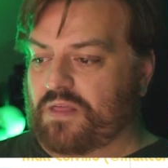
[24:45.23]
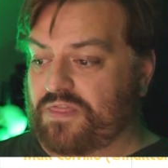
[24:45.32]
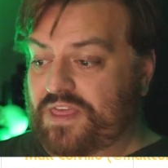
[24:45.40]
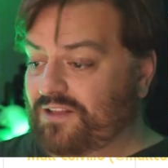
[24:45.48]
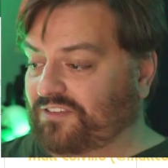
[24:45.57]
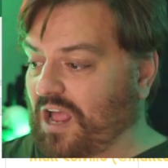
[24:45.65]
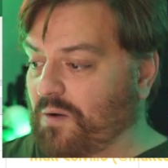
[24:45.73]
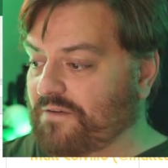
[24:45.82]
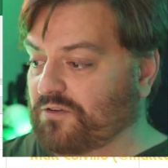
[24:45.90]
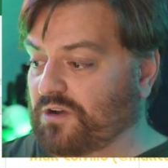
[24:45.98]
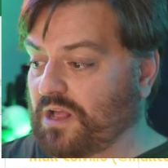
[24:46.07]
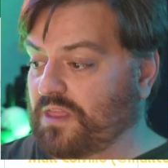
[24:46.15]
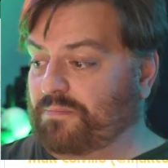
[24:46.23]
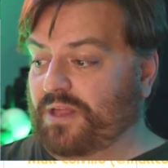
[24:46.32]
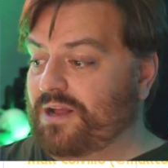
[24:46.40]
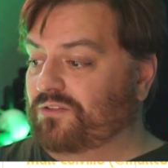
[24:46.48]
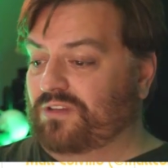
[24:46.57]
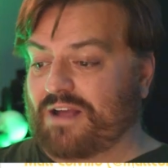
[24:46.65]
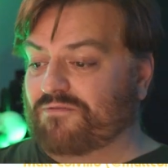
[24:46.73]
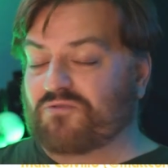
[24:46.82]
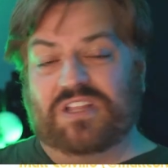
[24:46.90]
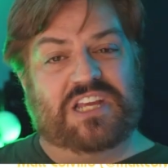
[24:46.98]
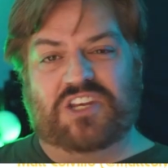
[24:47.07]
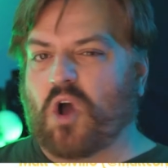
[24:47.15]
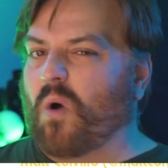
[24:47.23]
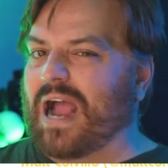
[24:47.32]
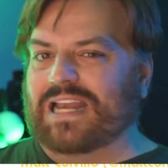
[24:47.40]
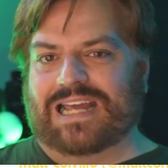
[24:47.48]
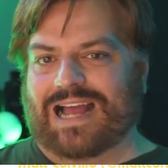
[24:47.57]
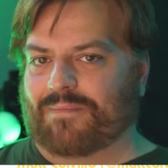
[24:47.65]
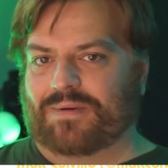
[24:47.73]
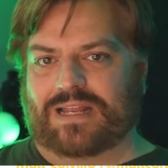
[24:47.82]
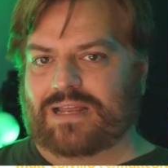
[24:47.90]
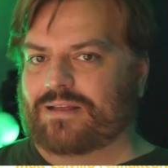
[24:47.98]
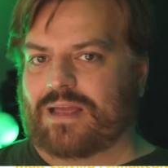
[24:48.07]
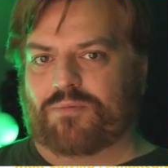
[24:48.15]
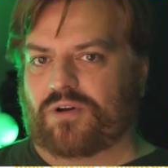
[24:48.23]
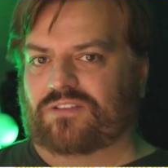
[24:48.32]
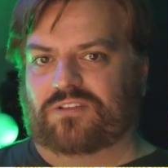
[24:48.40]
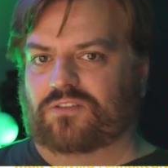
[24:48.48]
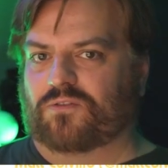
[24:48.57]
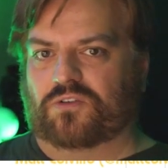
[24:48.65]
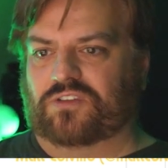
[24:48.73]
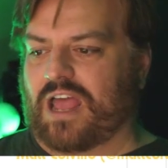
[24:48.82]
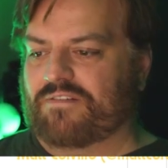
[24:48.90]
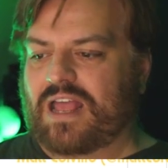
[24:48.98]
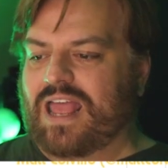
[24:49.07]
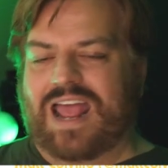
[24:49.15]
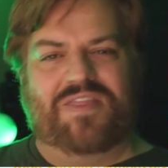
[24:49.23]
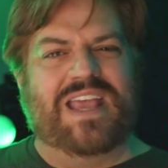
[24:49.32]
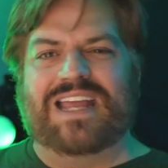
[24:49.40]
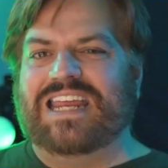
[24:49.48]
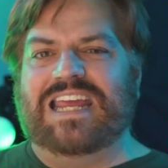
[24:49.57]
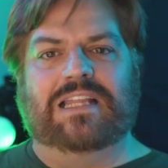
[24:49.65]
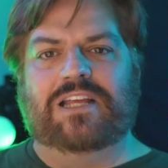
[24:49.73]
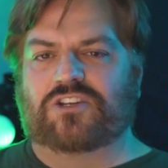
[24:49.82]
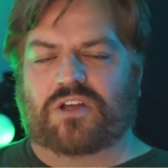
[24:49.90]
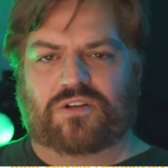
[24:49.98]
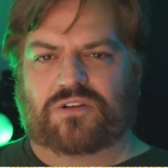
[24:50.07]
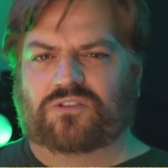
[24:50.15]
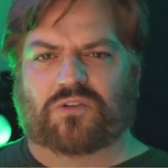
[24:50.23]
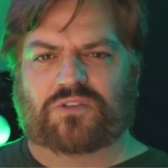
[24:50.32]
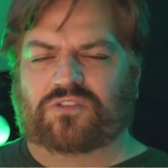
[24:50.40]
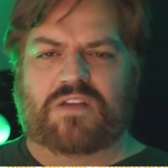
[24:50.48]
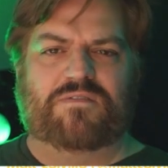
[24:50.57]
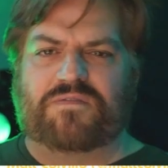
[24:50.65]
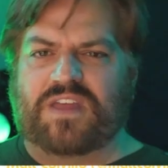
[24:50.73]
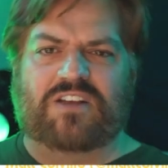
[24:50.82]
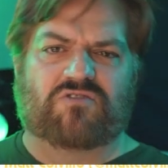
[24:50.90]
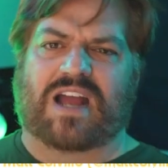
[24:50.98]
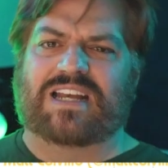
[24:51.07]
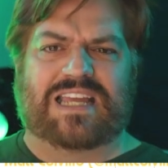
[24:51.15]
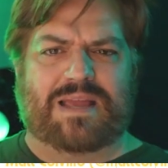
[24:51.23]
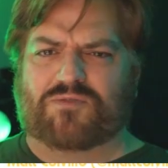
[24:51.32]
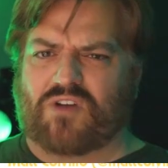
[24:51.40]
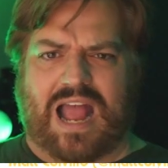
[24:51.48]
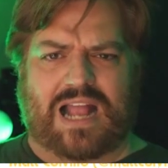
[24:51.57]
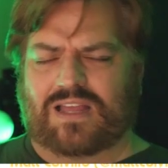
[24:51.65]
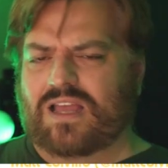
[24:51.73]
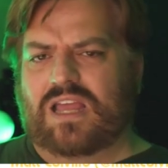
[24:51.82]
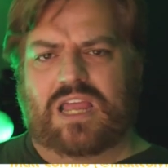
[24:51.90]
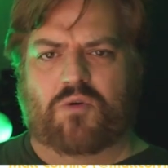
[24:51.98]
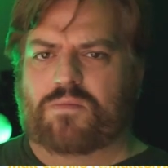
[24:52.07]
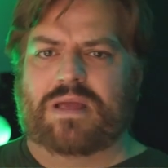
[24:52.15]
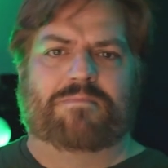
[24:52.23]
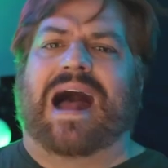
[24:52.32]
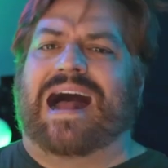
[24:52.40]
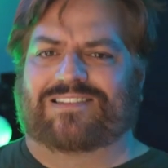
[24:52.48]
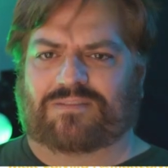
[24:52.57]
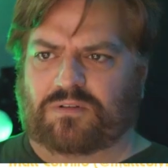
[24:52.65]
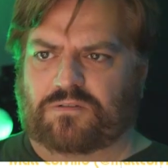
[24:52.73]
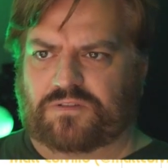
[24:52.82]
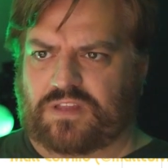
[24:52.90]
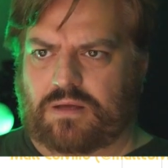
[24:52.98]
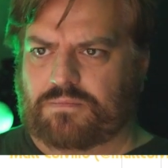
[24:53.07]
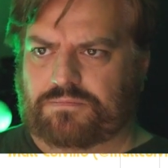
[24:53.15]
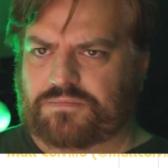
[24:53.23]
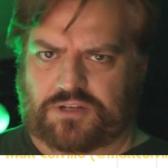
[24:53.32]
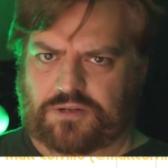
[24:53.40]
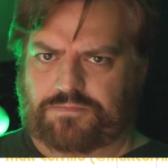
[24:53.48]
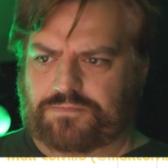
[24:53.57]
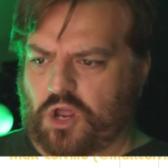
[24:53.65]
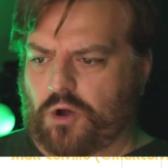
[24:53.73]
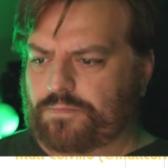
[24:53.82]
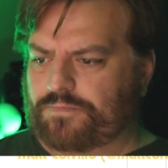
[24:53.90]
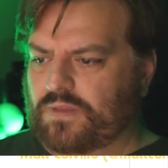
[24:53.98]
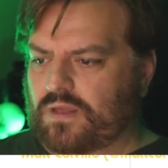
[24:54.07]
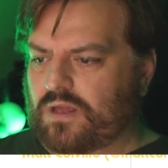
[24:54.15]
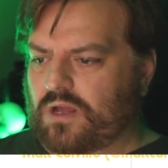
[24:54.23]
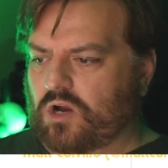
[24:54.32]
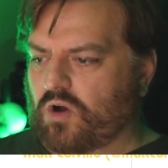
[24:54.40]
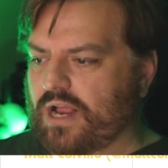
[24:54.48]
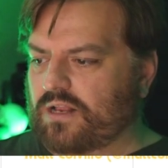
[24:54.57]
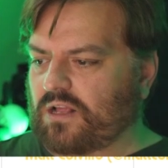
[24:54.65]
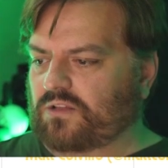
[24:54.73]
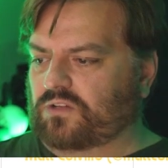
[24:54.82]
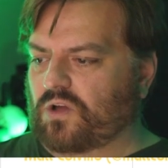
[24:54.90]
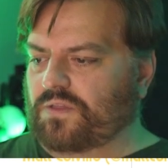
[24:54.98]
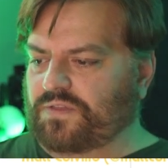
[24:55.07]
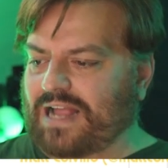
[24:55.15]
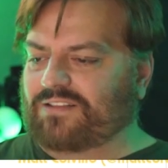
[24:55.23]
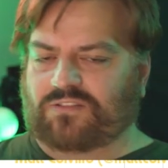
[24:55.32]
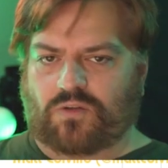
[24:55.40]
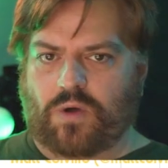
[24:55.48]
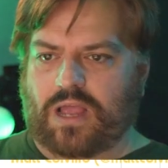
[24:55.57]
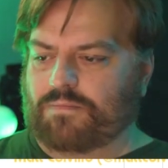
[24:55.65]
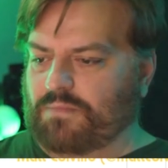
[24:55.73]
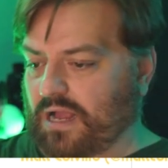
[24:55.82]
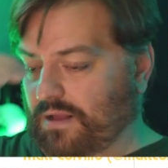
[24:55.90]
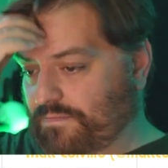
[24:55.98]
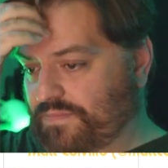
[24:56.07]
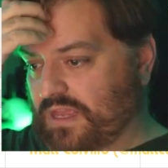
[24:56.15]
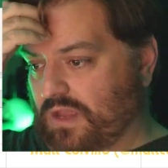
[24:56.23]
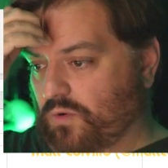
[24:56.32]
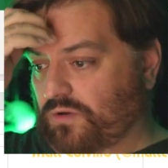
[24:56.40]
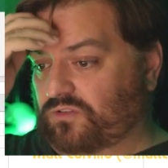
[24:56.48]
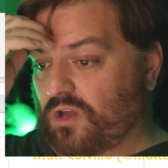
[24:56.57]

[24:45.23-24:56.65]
This, however, the players have really no idea how many hit points these folks have, and they can heal each other, so it's even if they tried to keep track, it would be impossible for them to know, right? So that's the way my thinking works.